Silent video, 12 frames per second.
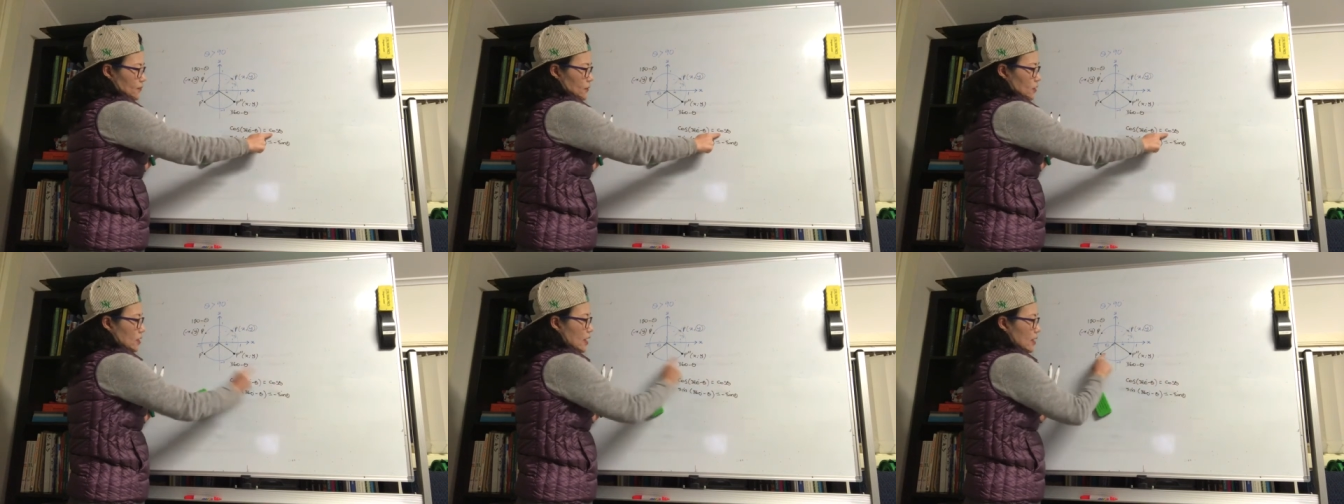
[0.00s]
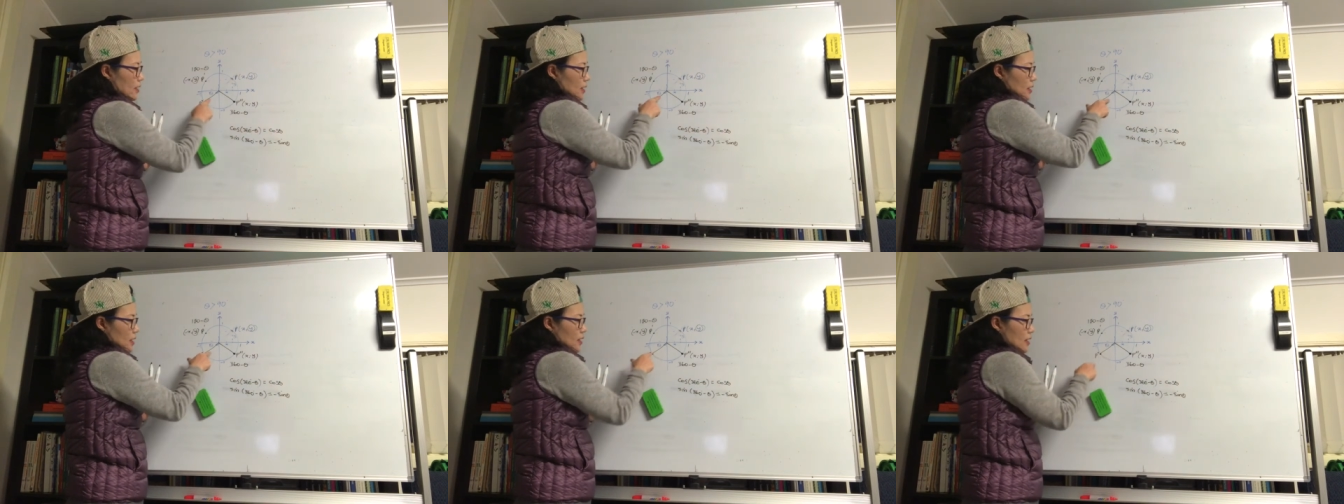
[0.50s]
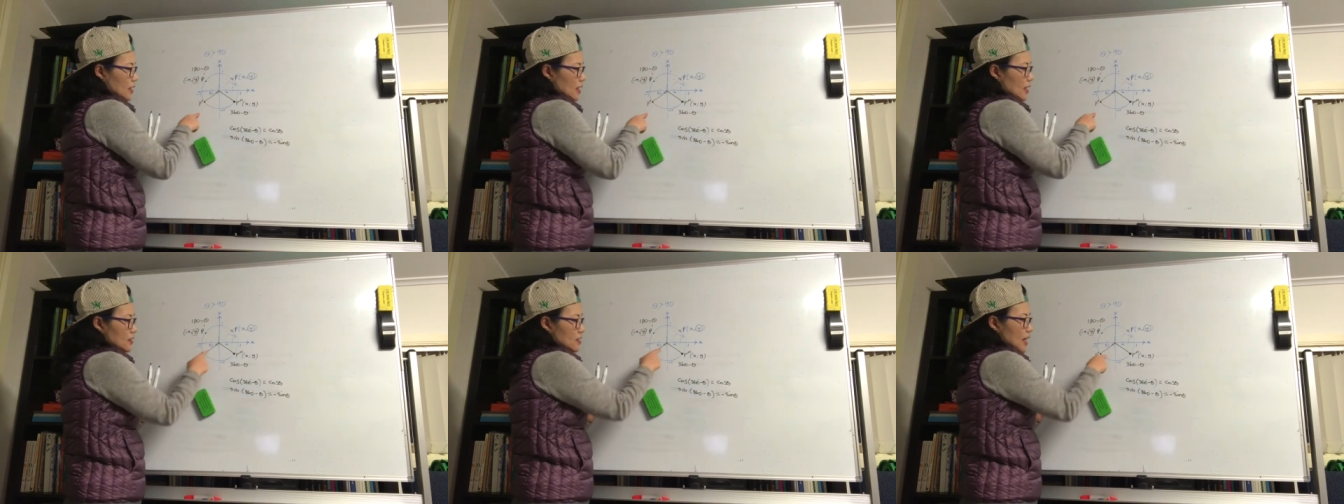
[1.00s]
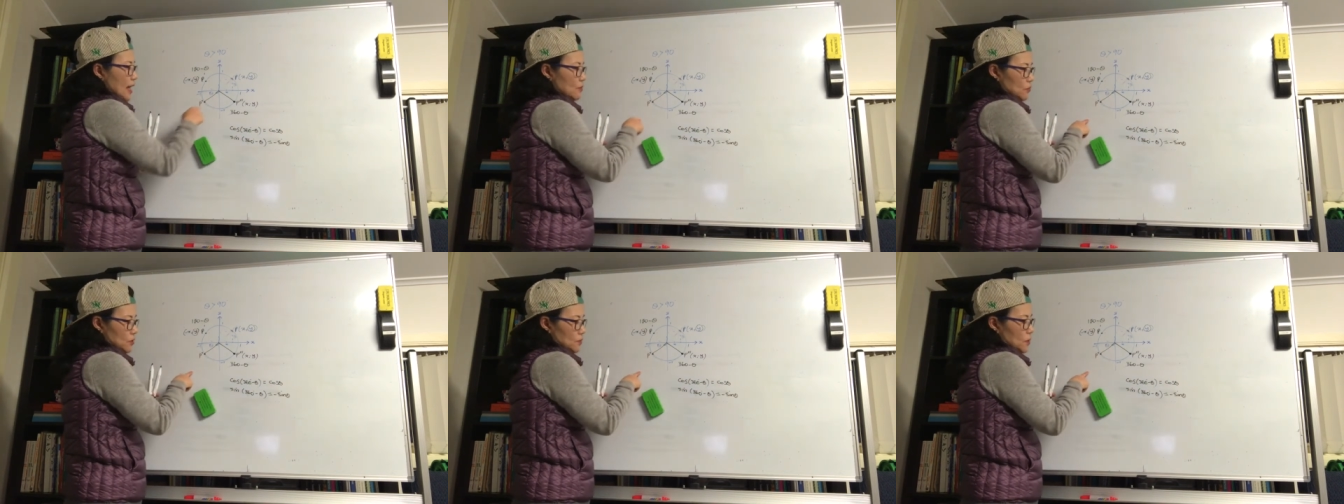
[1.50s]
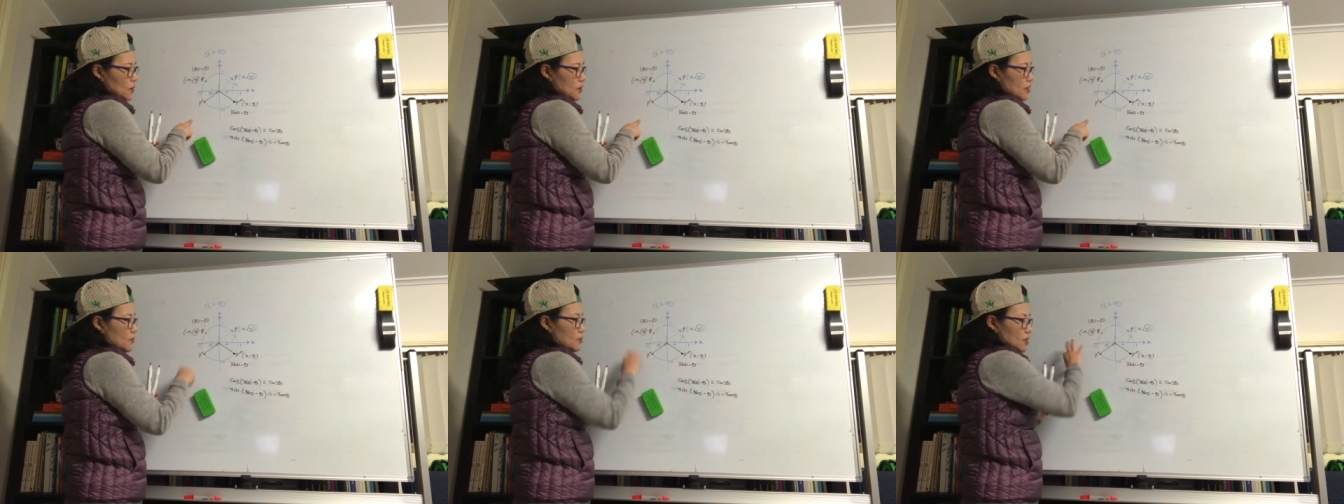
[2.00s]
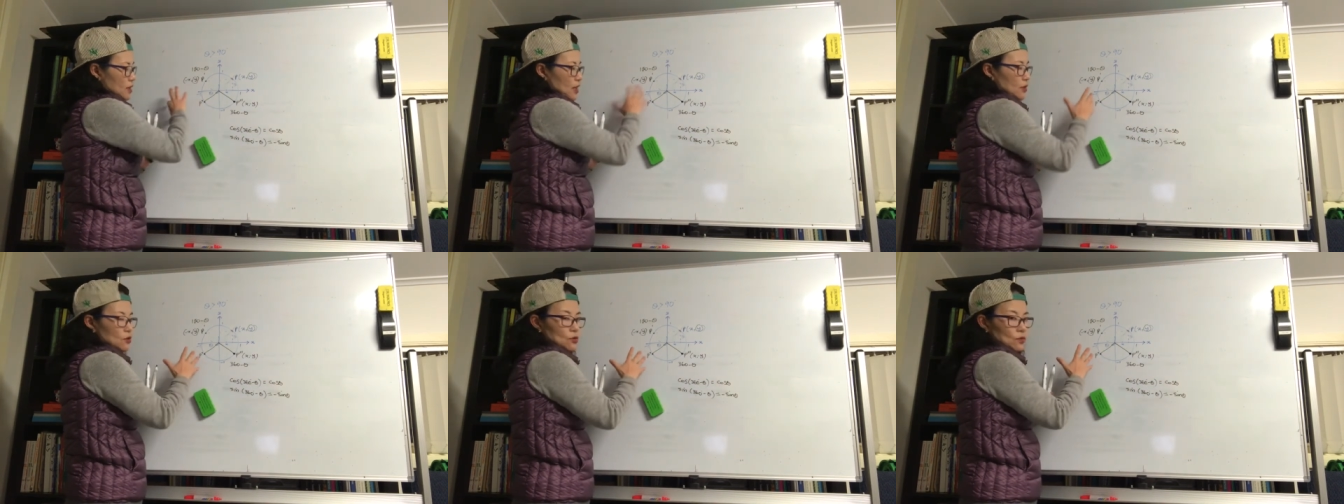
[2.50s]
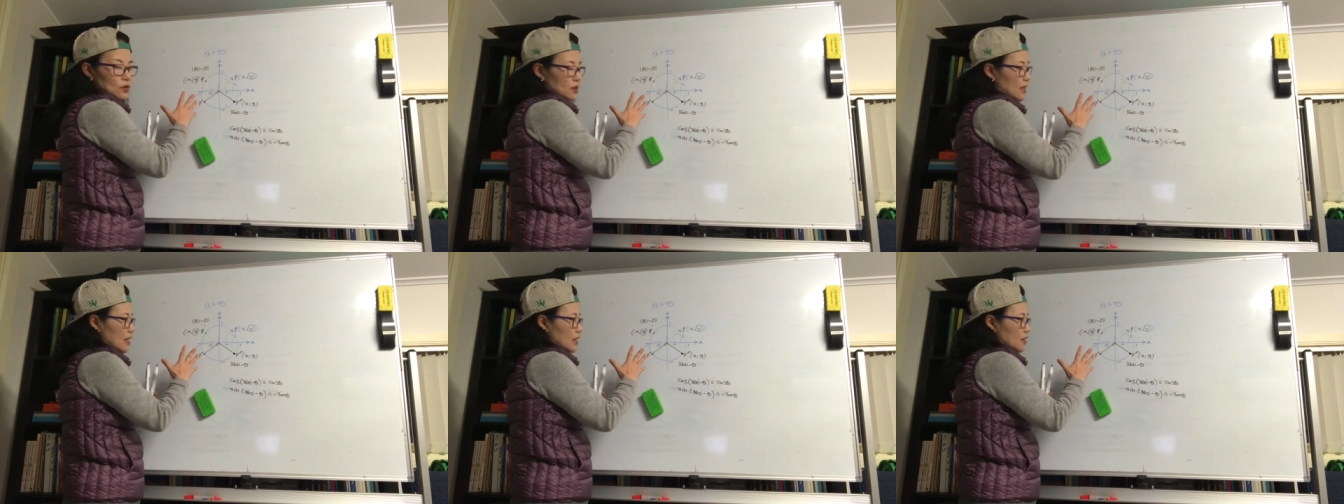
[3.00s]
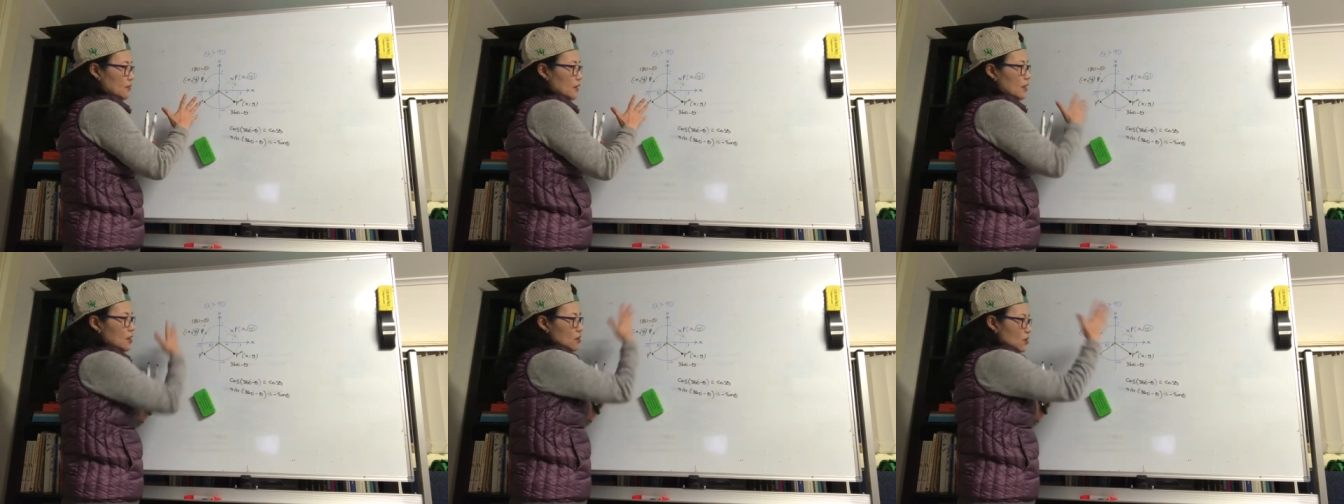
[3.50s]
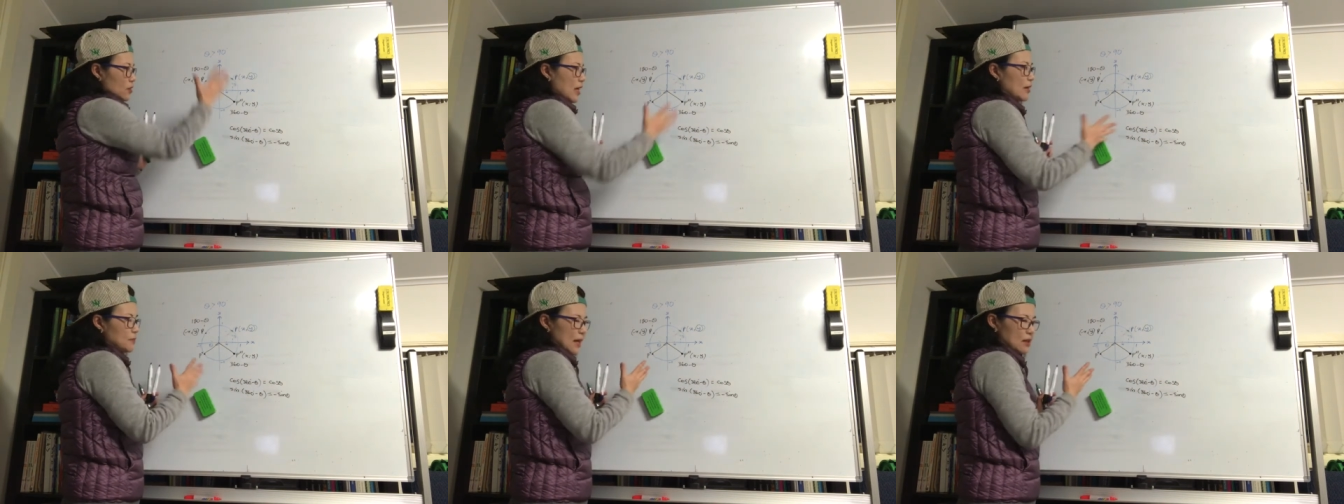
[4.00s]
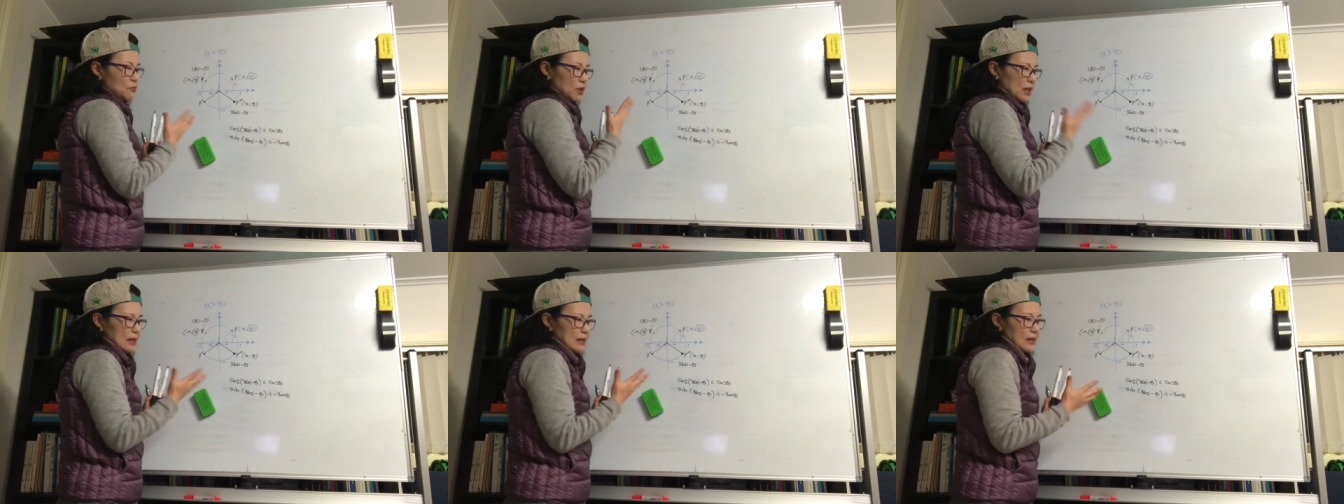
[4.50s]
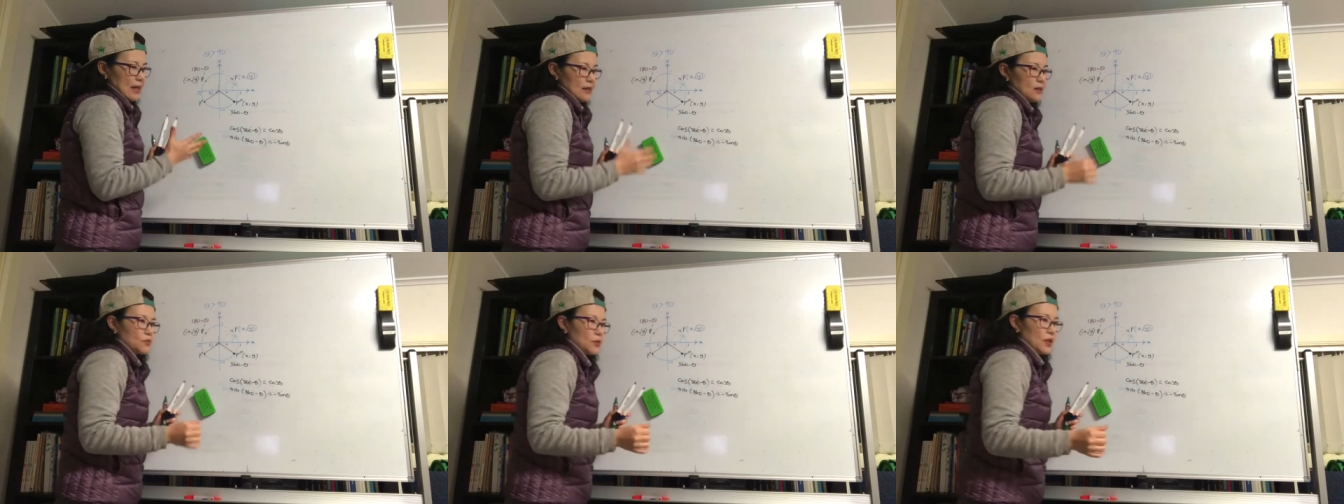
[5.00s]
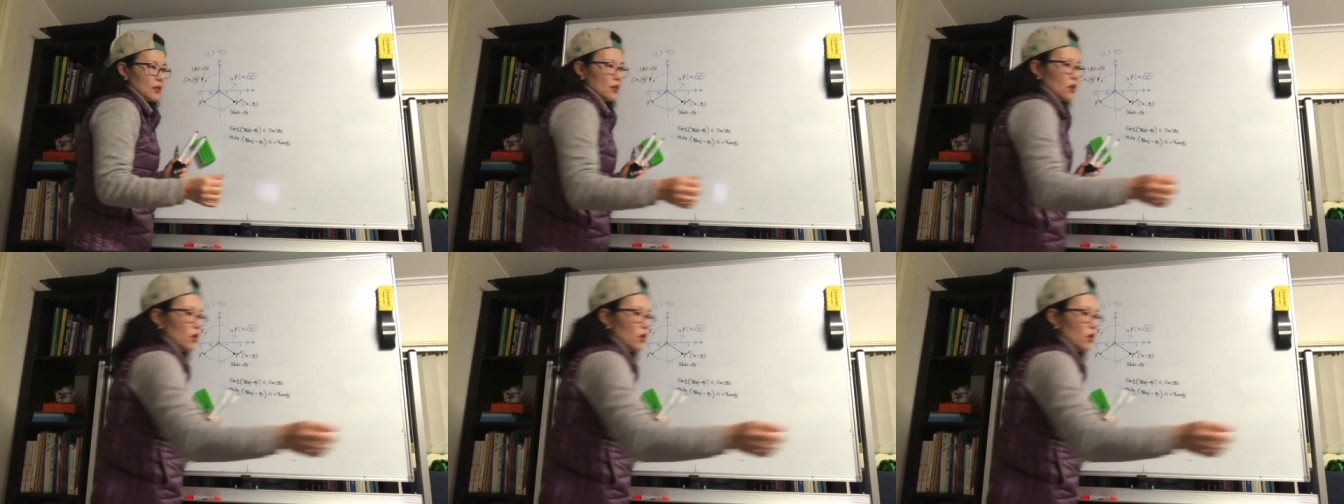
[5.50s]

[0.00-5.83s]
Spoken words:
Okay? In here, tan was positive, so the other two was negative. So that makes really sense with a lot